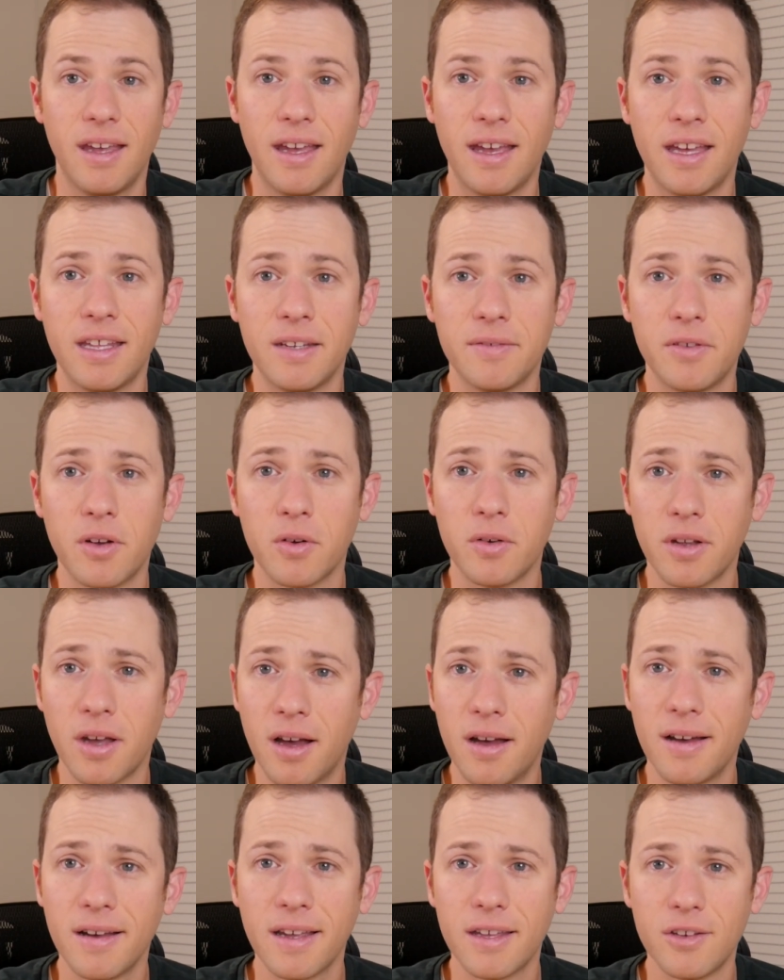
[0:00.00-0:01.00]
And if you're
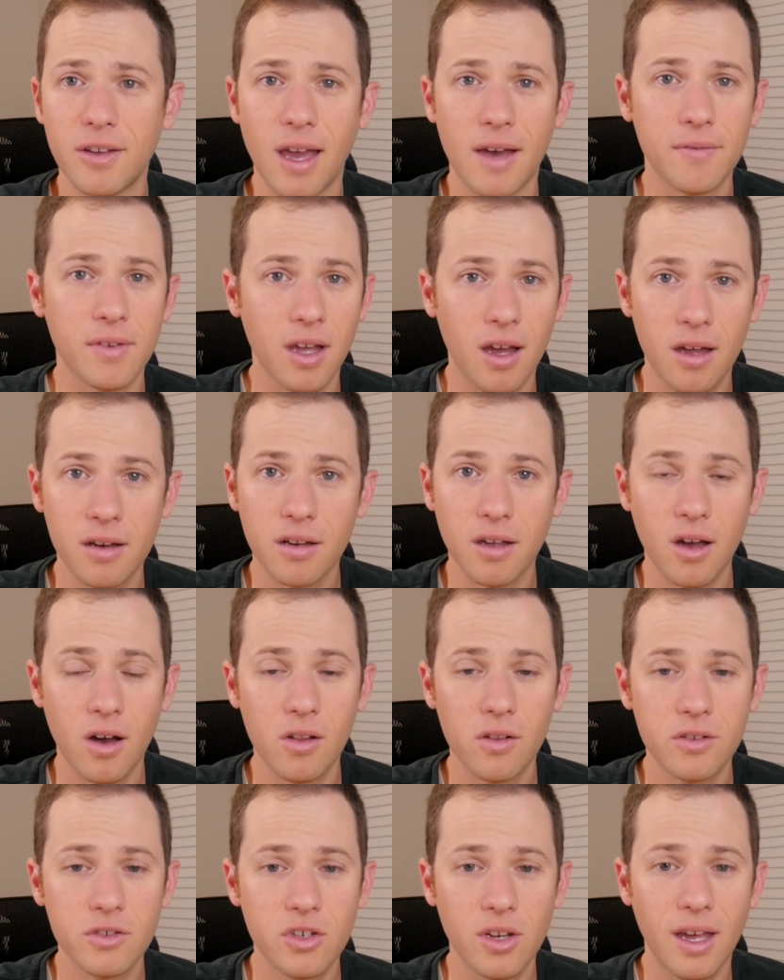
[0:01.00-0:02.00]
young and you haven't gone to
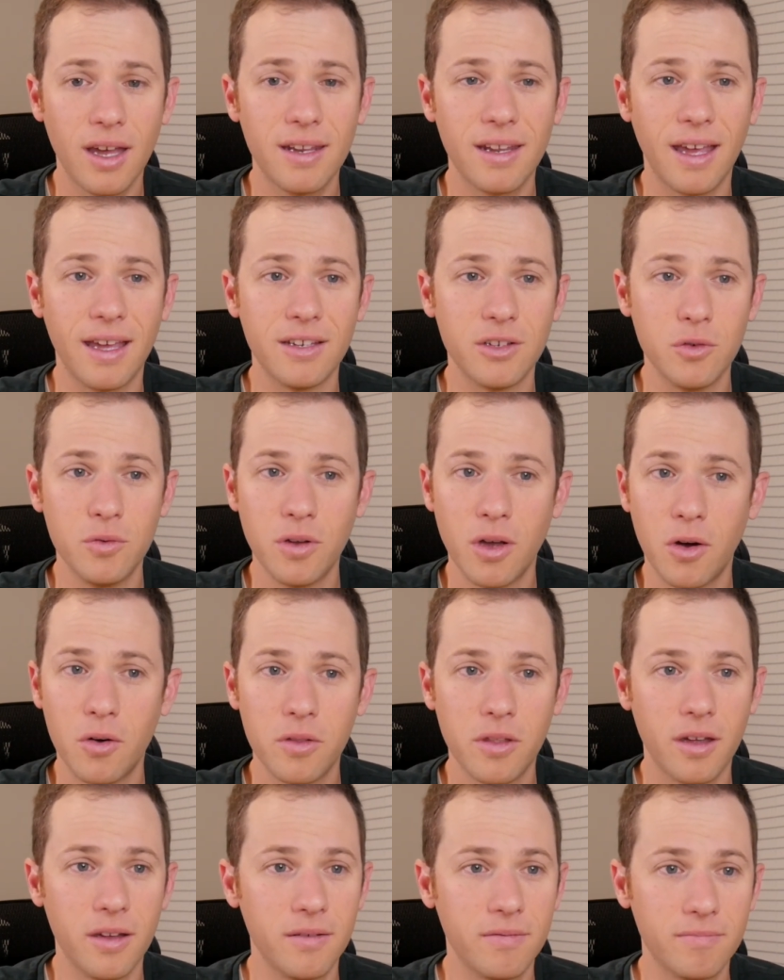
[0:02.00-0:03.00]
college yet and you know
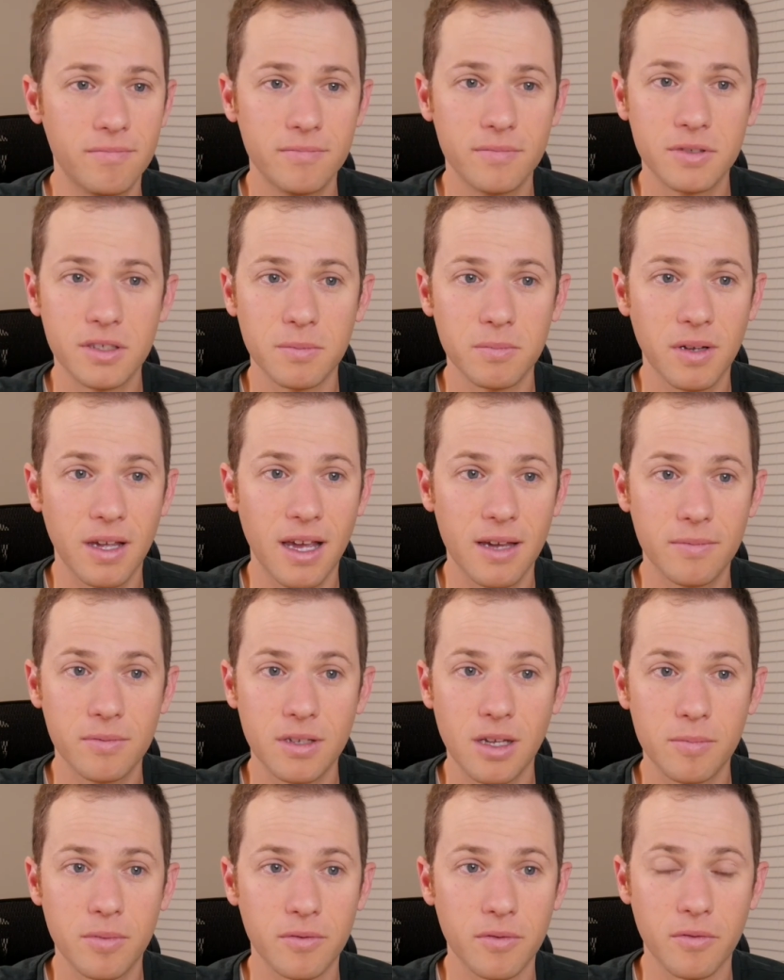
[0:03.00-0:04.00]
that some
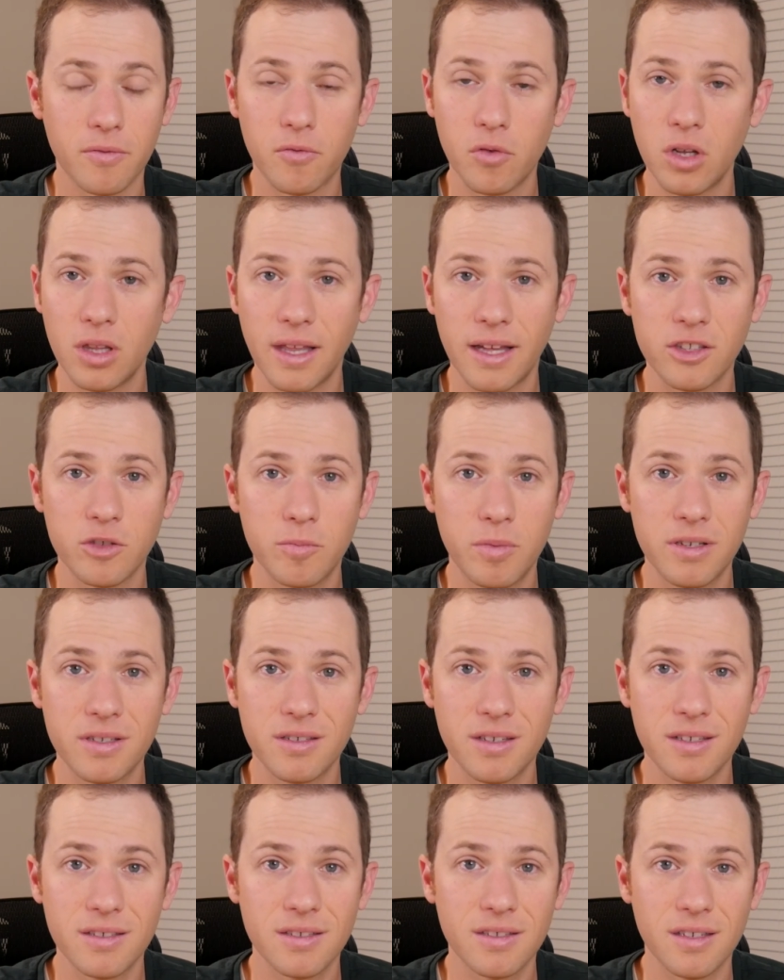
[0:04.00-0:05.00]
type of a freelance
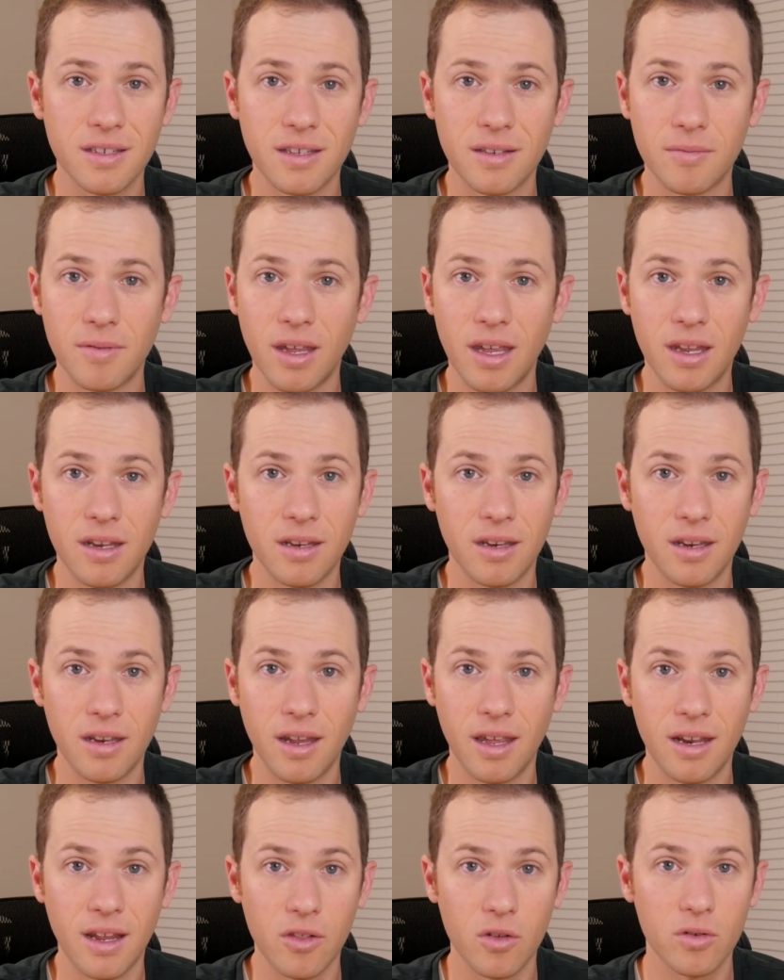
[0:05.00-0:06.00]
business and
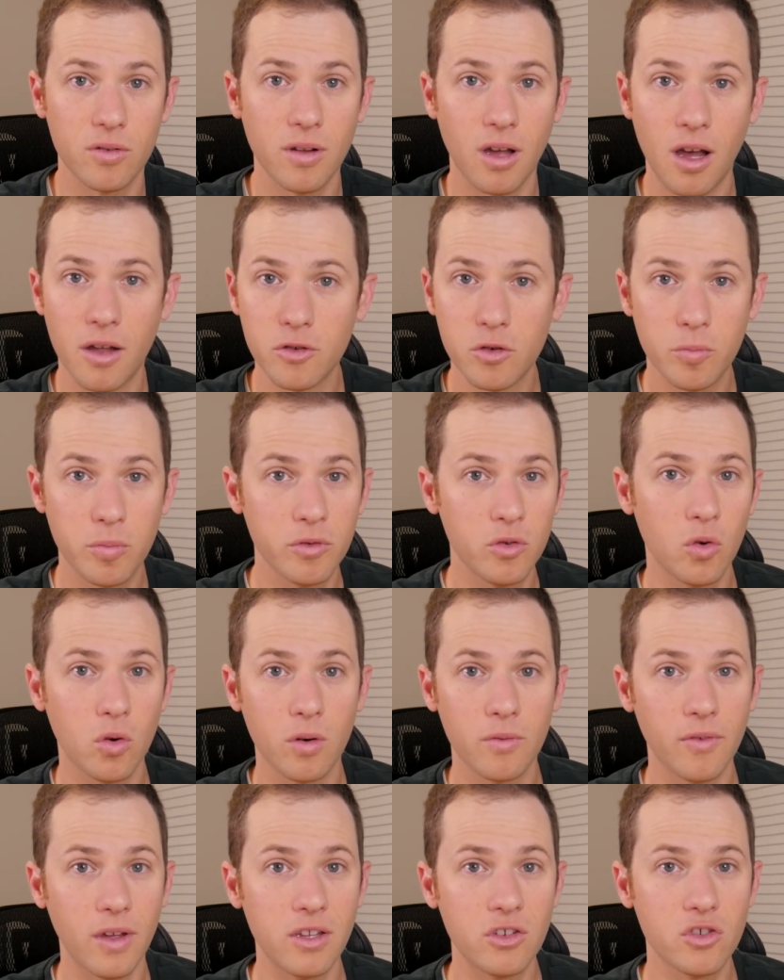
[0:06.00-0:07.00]
other
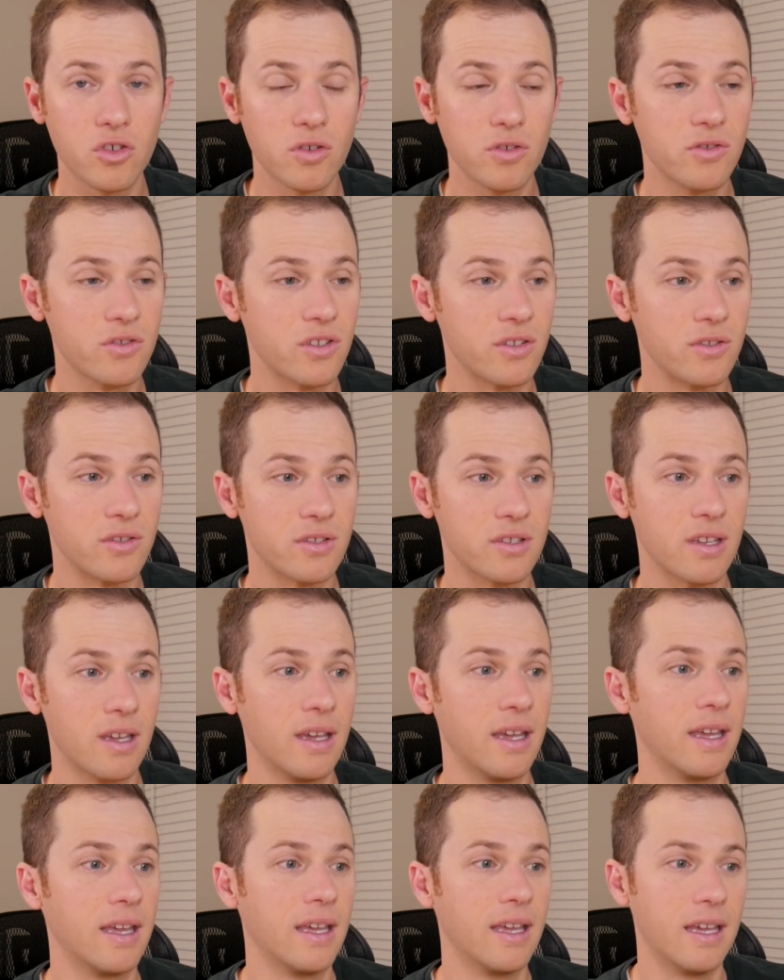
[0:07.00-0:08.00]
entrepreneur ventures
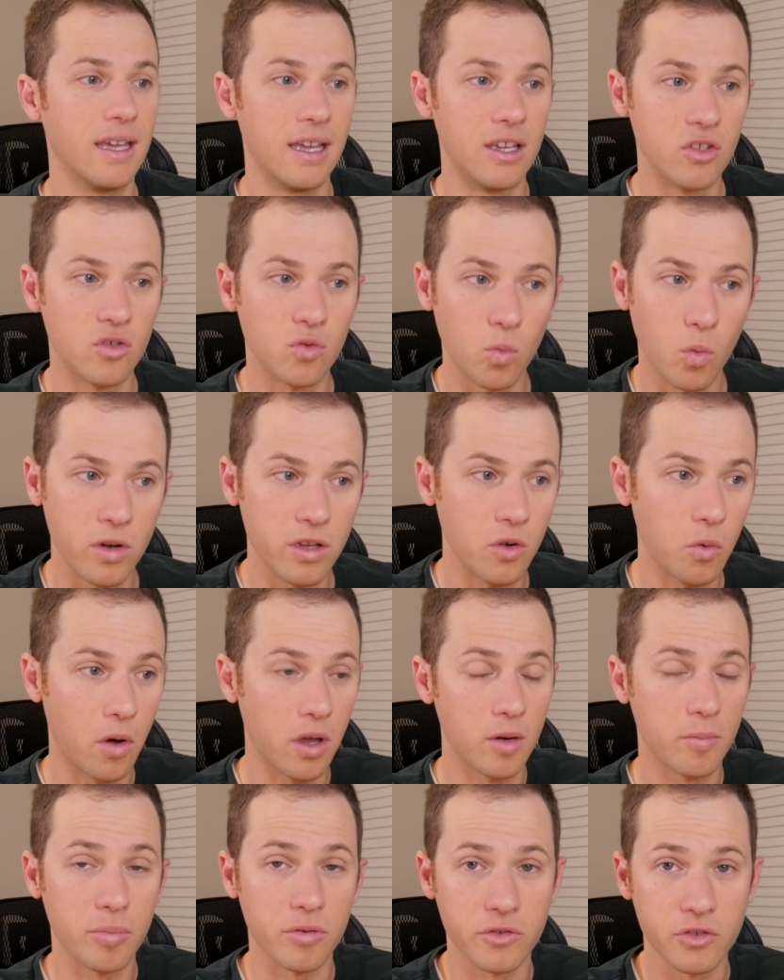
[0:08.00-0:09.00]
is what you
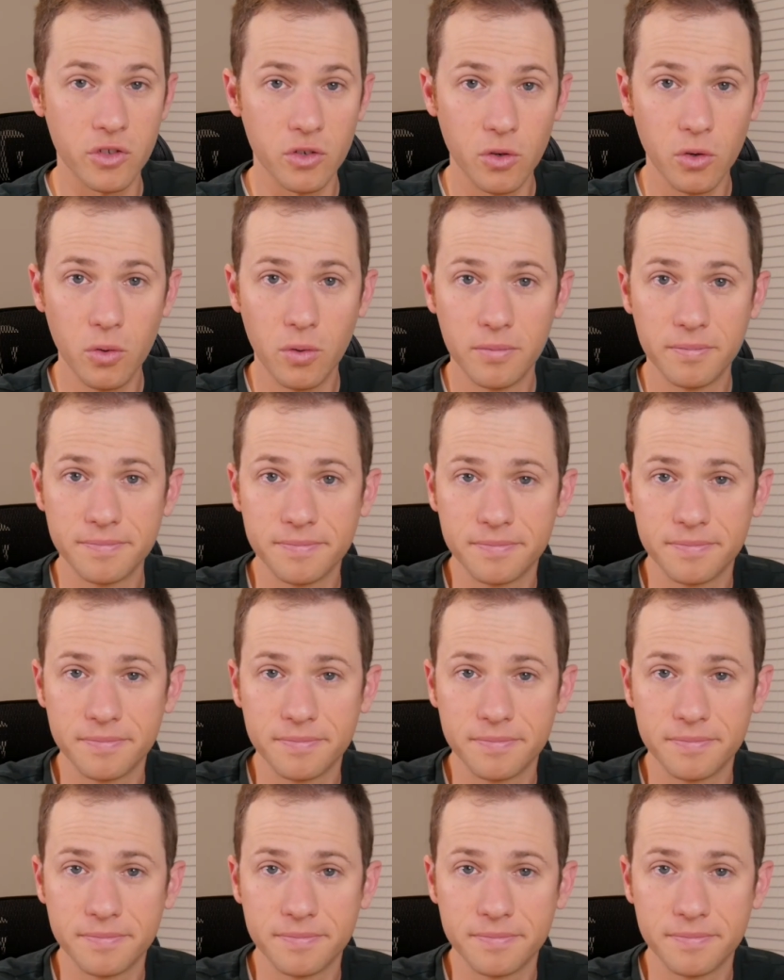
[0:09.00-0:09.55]
want to pursue,